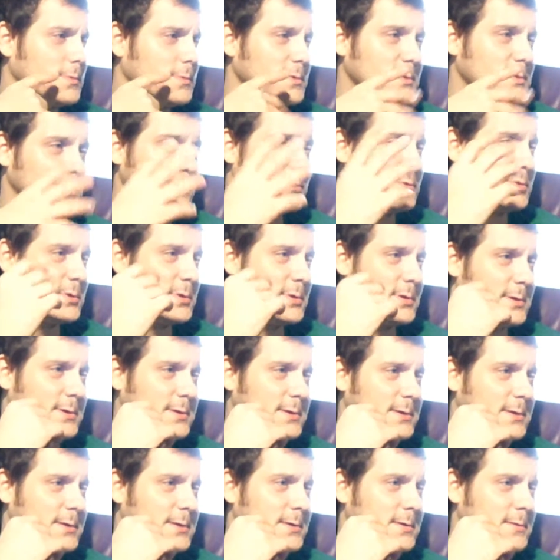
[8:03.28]
Some shit like
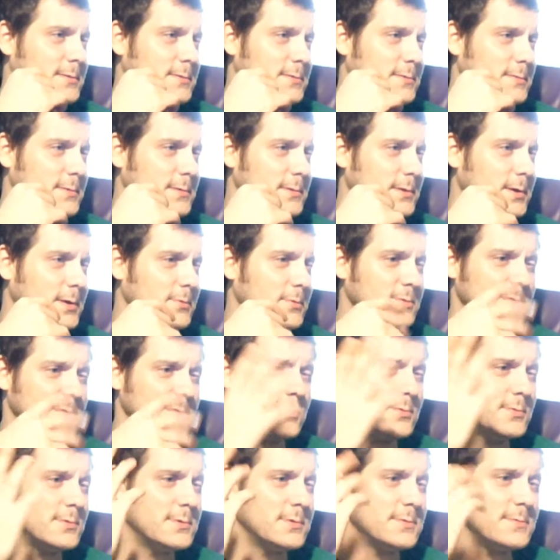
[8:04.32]
that.
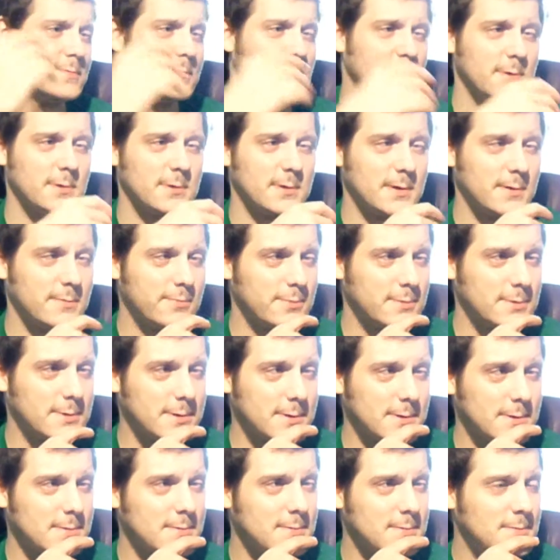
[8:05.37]
Arizona, fuck, I
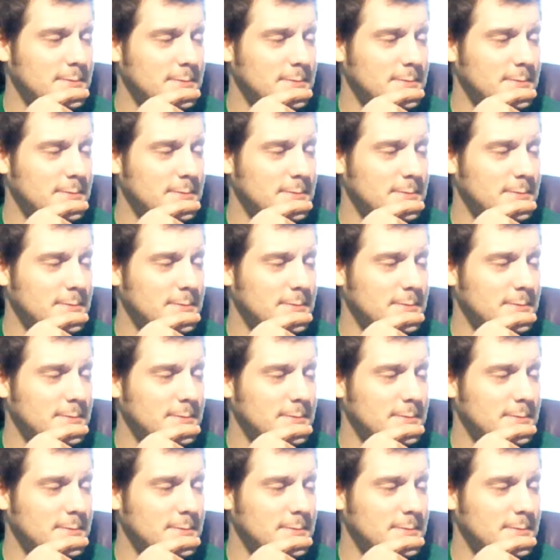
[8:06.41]
forget.